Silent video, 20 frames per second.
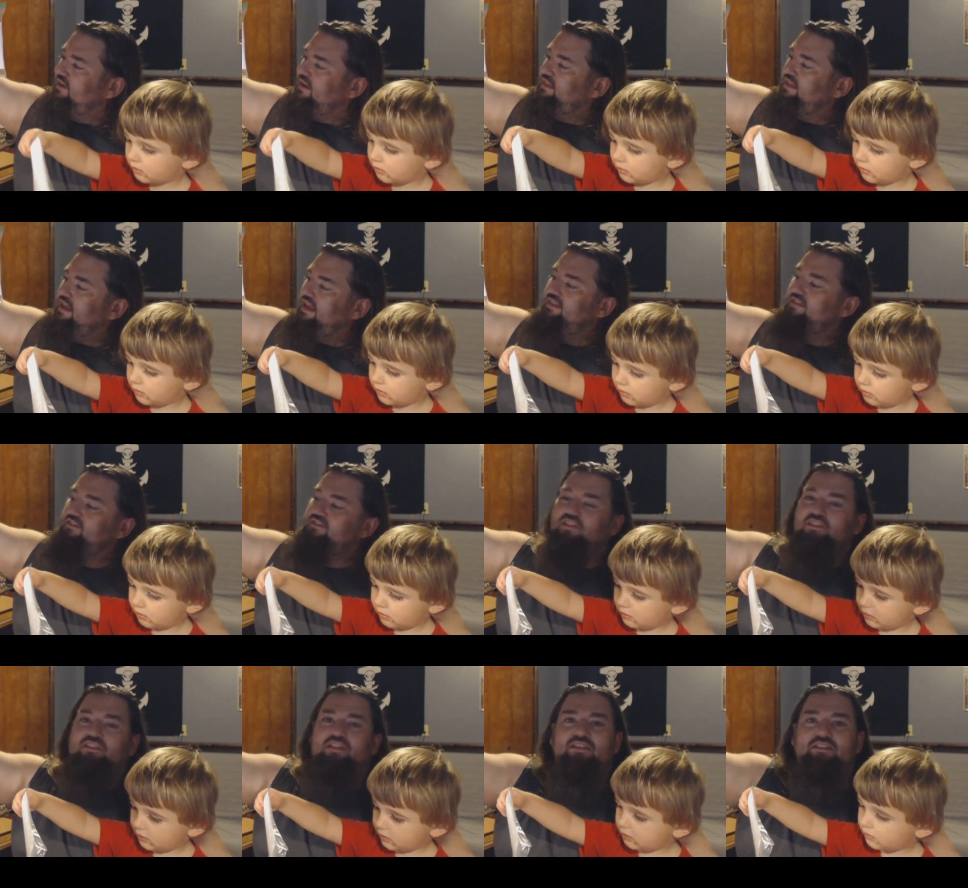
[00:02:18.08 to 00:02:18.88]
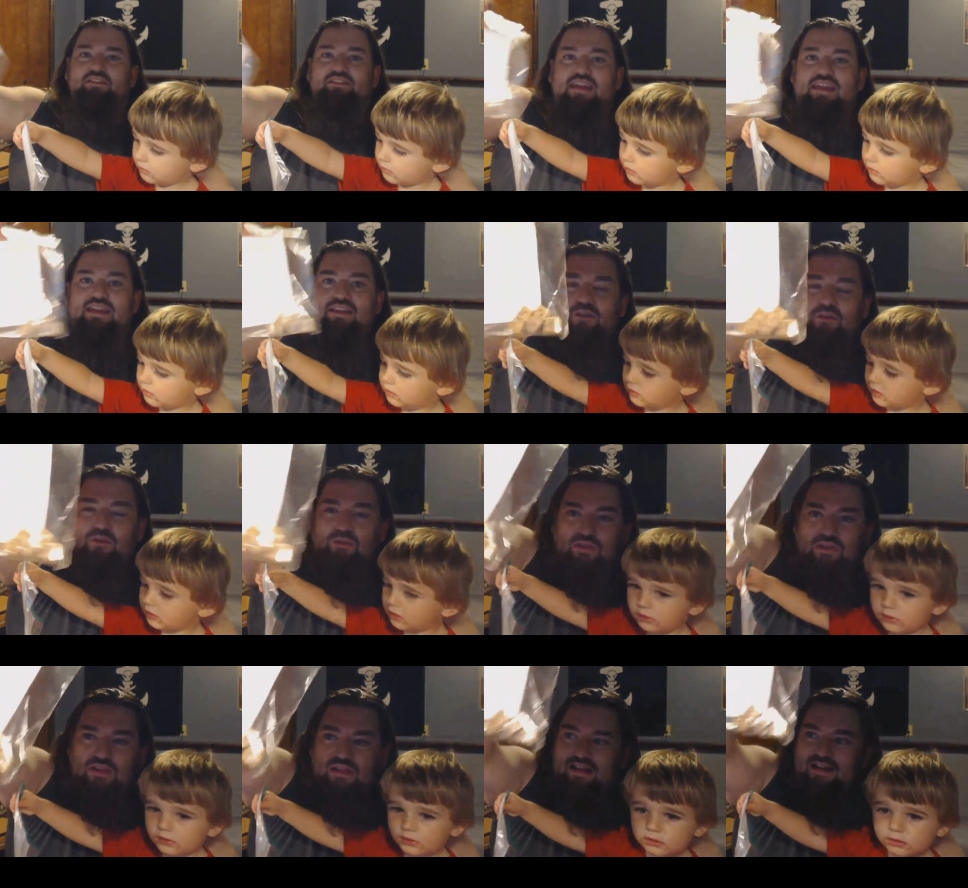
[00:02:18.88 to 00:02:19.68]
Speaker 1: Look at that. There's a little
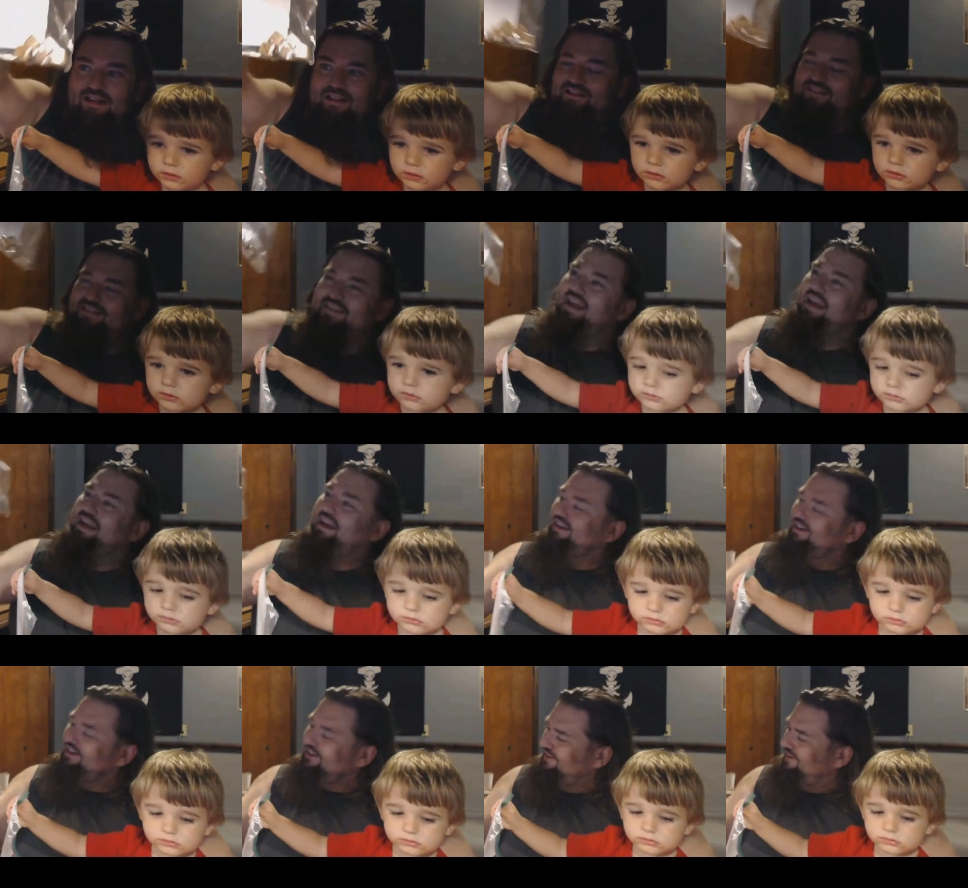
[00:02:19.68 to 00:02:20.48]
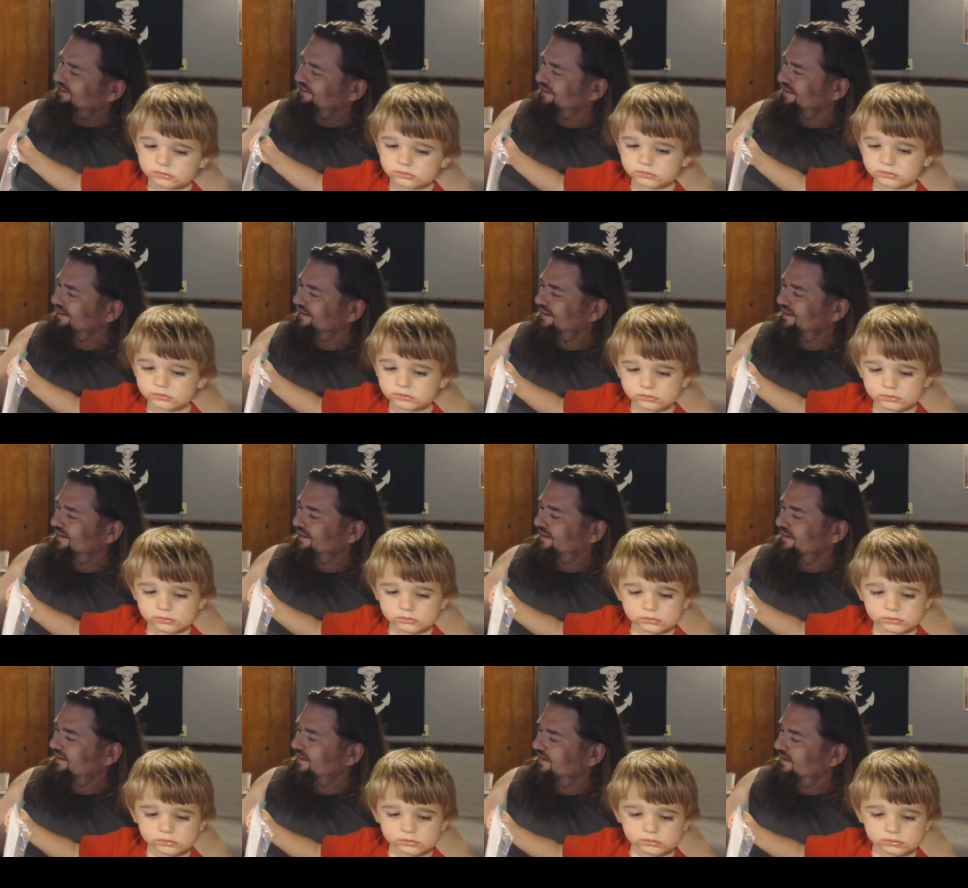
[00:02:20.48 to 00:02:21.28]
tentacle. There's an anchor.
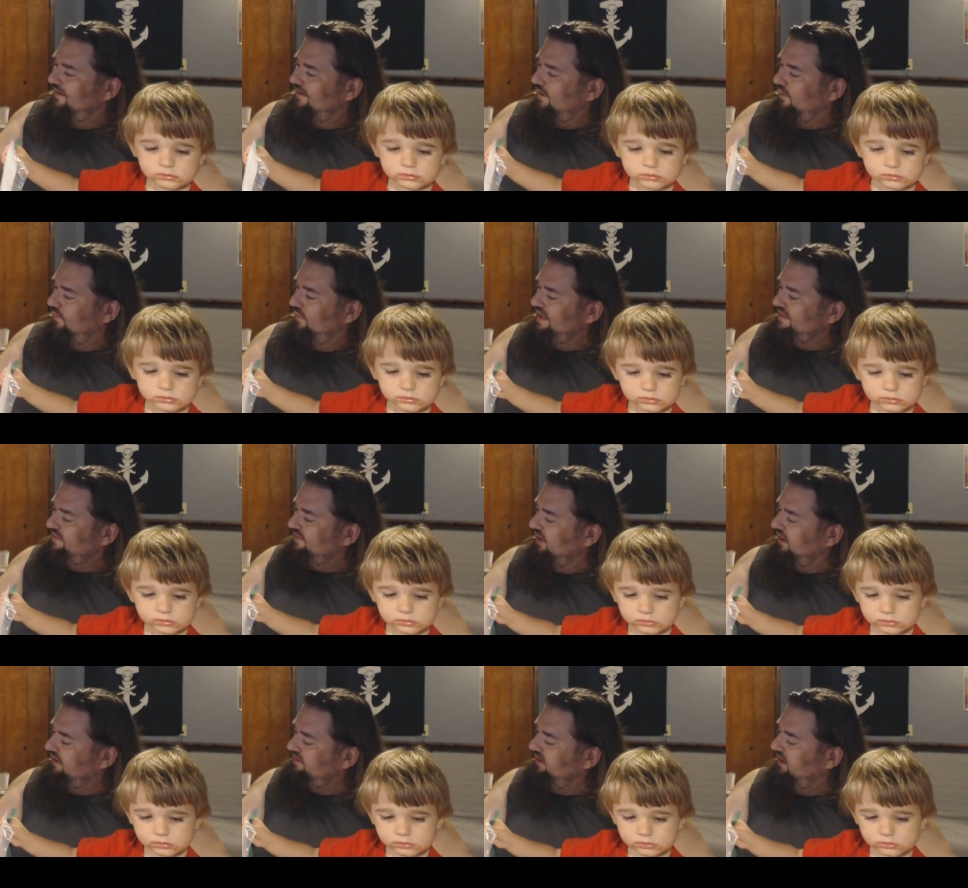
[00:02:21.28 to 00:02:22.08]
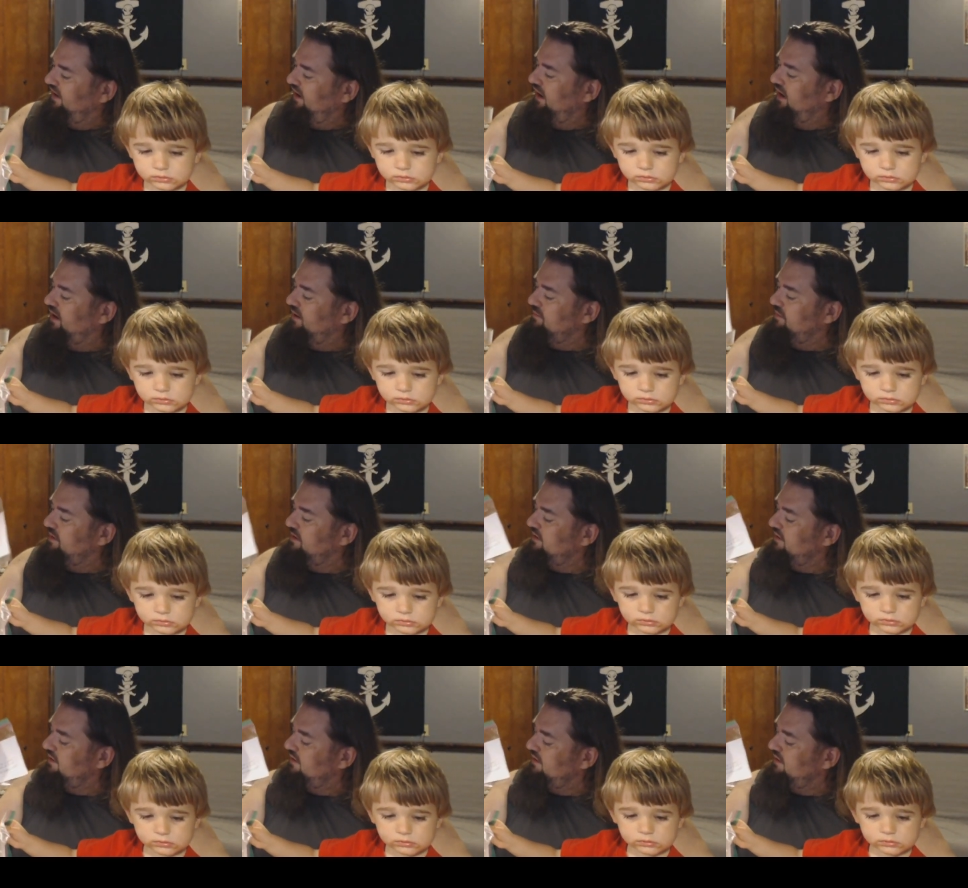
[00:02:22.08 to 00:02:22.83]
Oh, that's awesome.